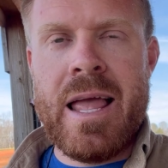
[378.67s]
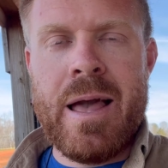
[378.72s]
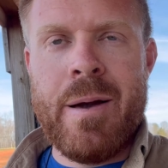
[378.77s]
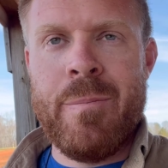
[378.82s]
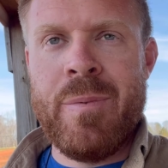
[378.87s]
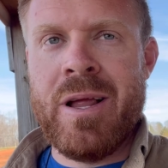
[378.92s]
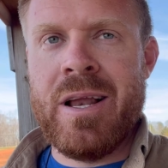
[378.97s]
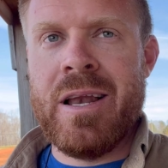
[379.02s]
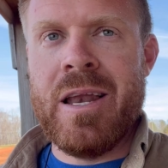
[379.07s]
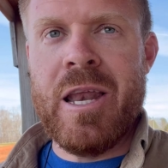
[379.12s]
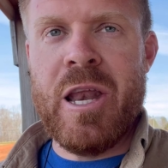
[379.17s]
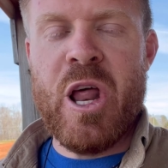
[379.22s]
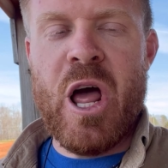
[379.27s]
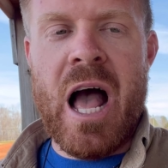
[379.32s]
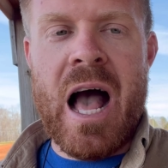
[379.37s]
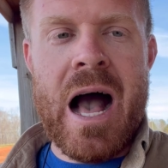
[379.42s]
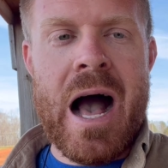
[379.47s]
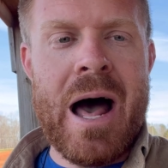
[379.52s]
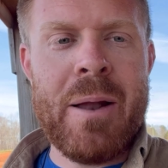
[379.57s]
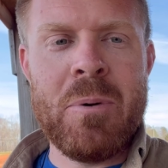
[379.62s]
I mean,
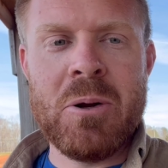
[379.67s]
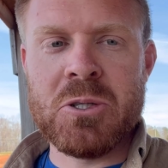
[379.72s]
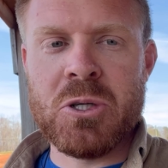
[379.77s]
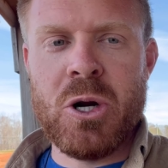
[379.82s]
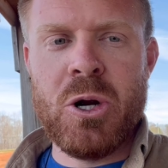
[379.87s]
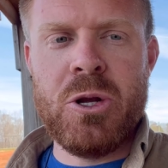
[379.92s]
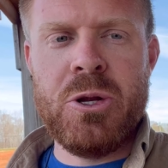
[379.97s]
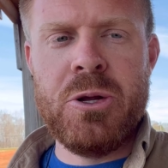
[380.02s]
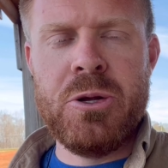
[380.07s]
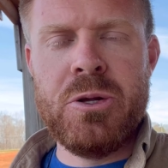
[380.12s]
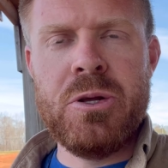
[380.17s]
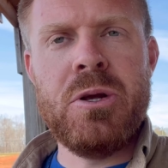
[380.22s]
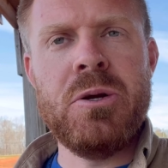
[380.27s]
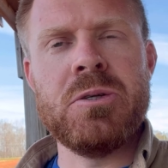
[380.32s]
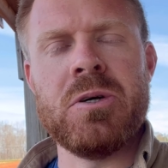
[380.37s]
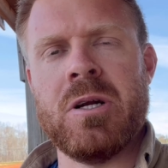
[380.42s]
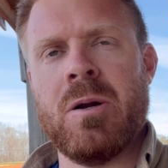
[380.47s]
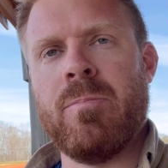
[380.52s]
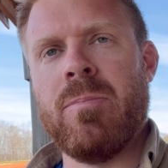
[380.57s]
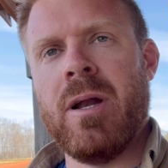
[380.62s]
I'm not sure who you
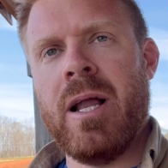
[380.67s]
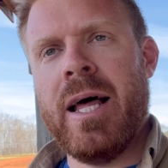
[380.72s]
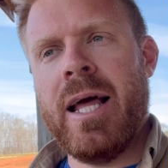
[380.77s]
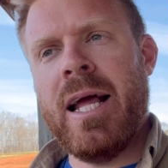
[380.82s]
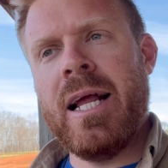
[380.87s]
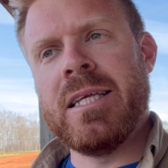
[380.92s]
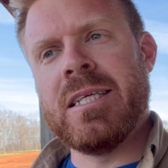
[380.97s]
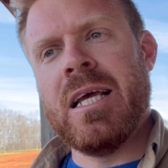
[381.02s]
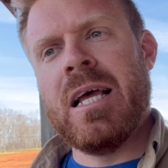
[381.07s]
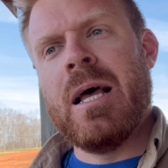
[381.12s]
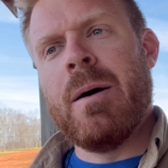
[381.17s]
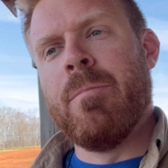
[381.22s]
use on your blades,